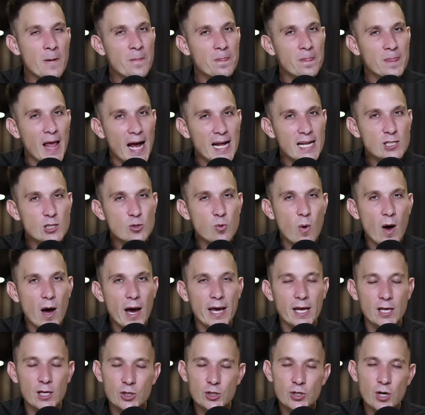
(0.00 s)
That's why
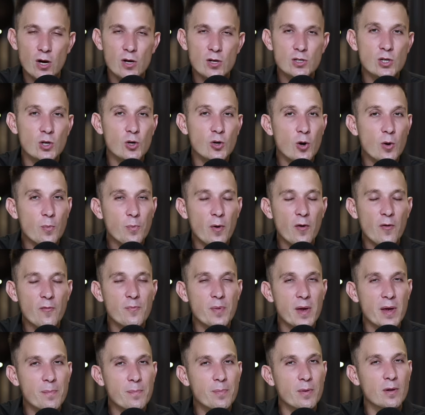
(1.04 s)
he chose a group of
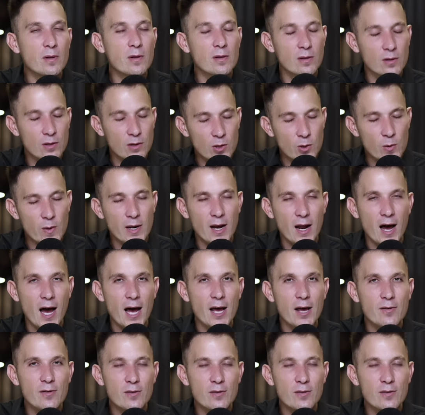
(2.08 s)
people, you and I,